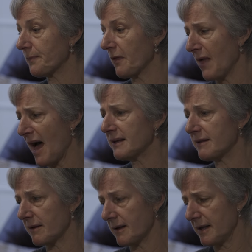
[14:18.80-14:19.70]
That
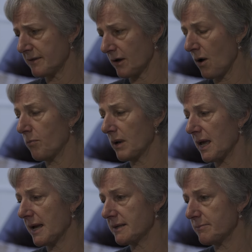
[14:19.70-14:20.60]
is a
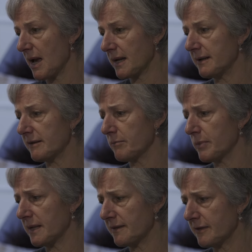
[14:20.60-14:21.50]
complicated mechanism,
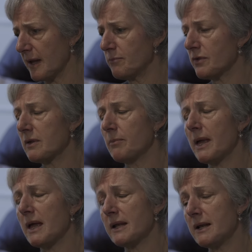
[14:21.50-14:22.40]
but it seems to
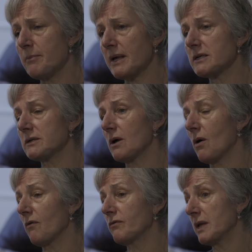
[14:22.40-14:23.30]
be an inhibition
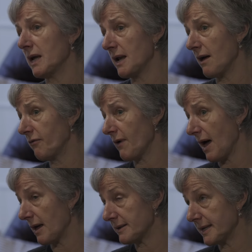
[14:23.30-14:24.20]
of
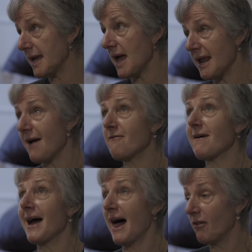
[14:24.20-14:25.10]
TNF
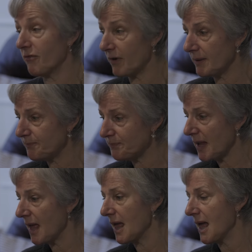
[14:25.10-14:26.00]
alpha,
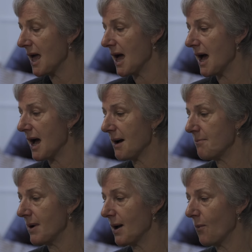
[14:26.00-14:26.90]

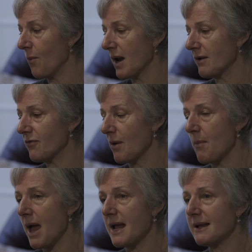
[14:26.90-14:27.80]
one of the
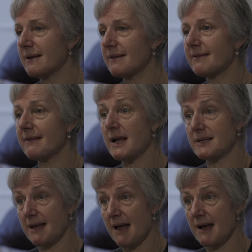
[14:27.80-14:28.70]
main
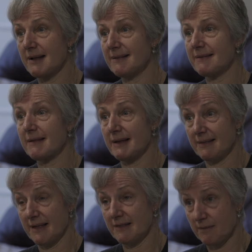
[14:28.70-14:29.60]

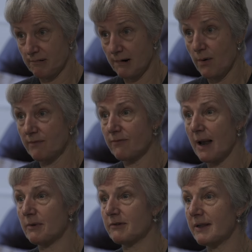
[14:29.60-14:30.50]
cytokines. It's a
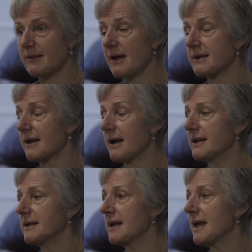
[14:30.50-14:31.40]
pro-inflammatory cytokine.